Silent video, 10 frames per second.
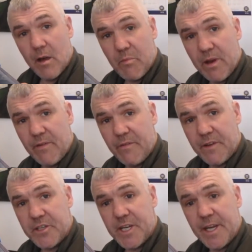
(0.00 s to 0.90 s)
A bit of a
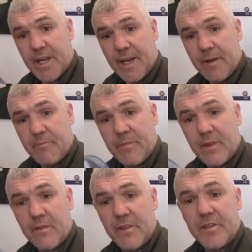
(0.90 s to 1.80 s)
fishing kit.
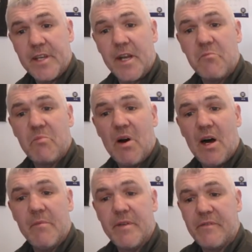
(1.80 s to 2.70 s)
The second
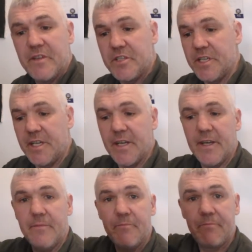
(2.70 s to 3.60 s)
part of my fishing
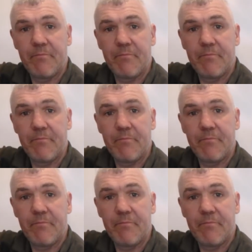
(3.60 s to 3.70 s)
kit.